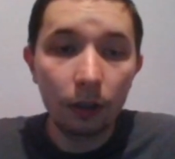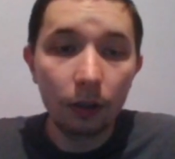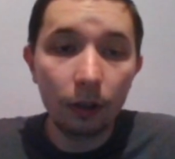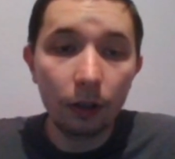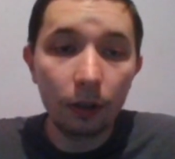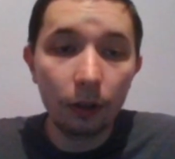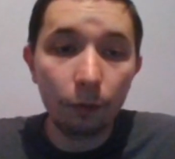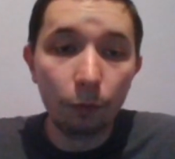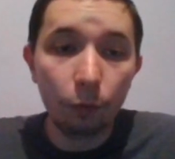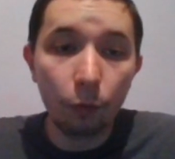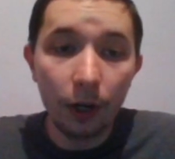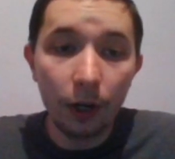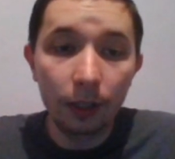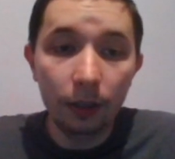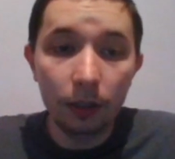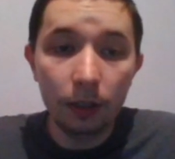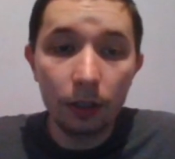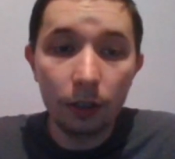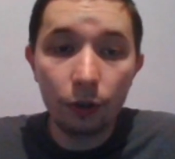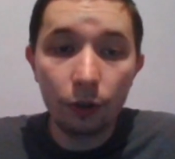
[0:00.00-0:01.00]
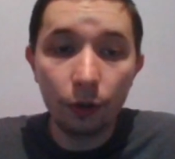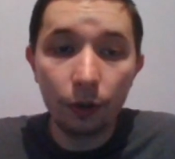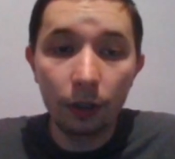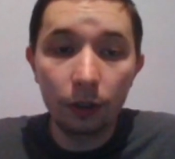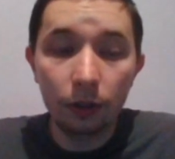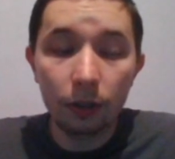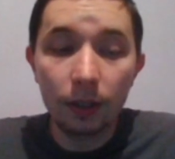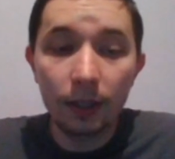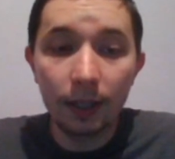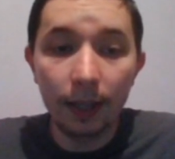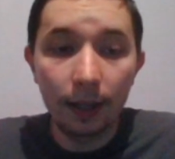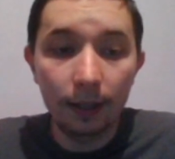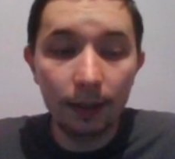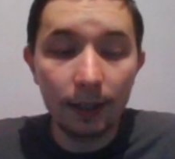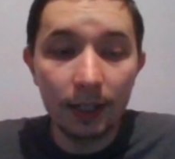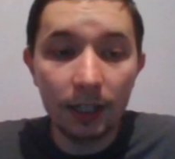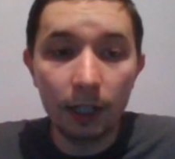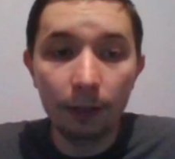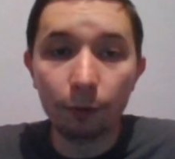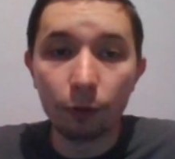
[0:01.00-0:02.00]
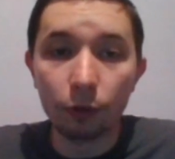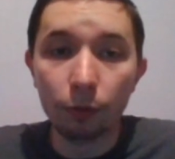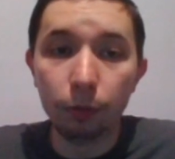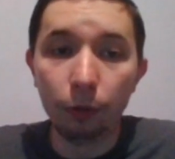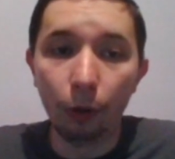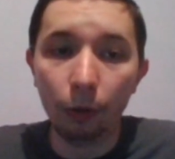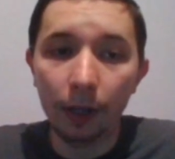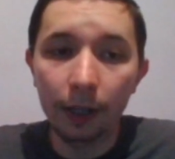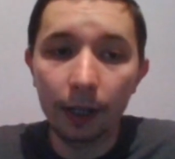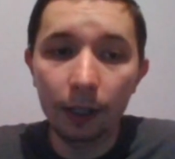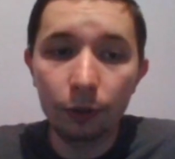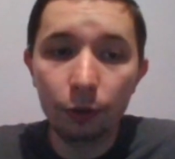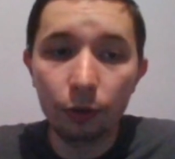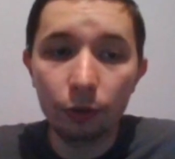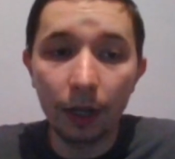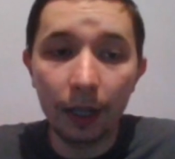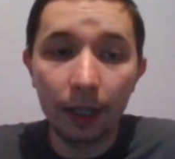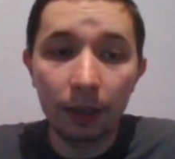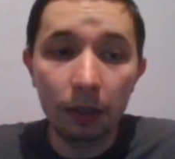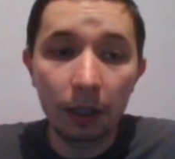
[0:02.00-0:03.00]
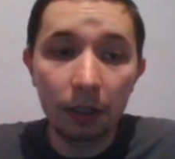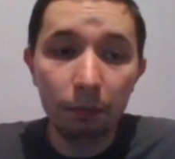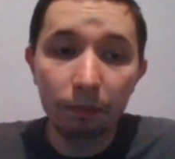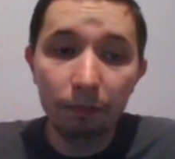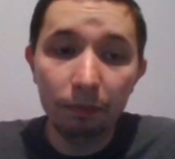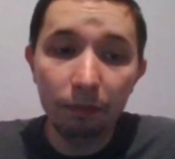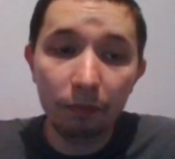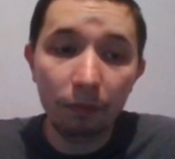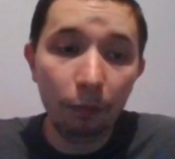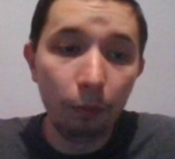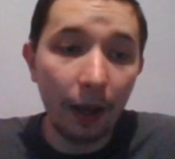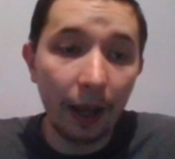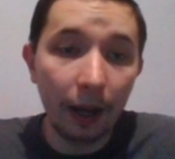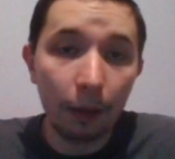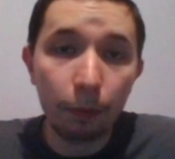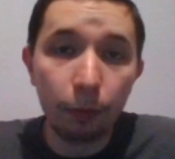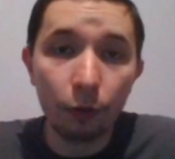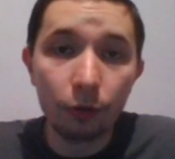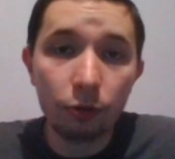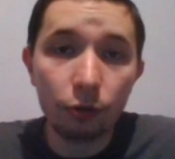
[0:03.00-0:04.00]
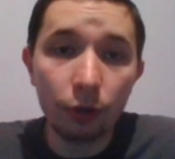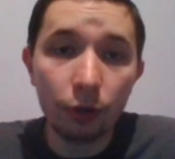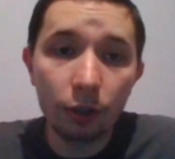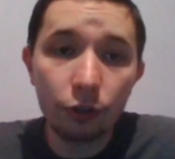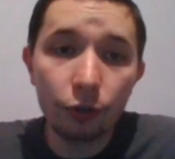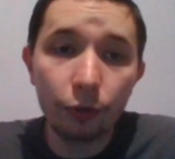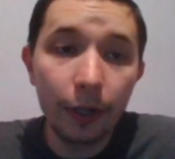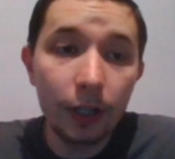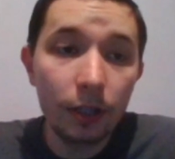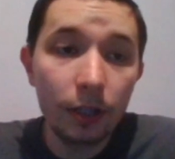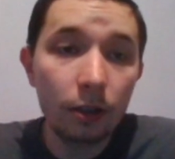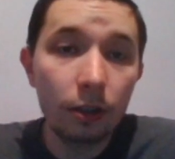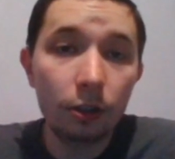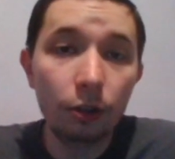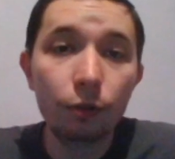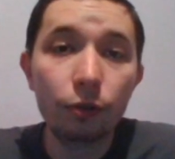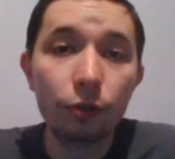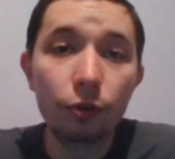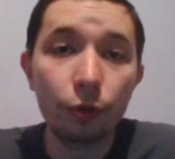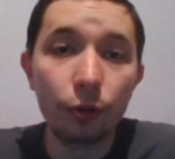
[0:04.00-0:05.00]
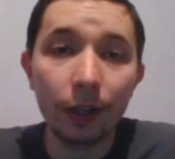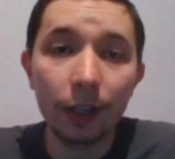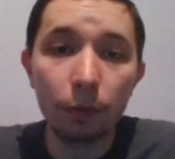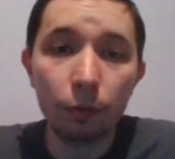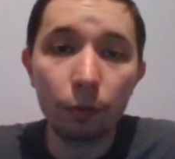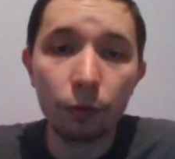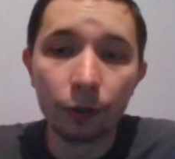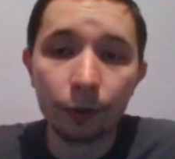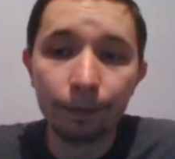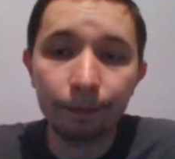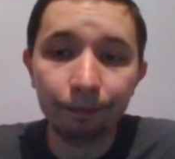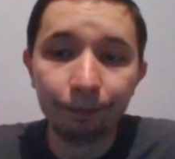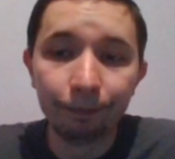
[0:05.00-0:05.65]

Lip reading: white is going to take the c4 pawn later, and then black pawn structure isn't so strong anymore.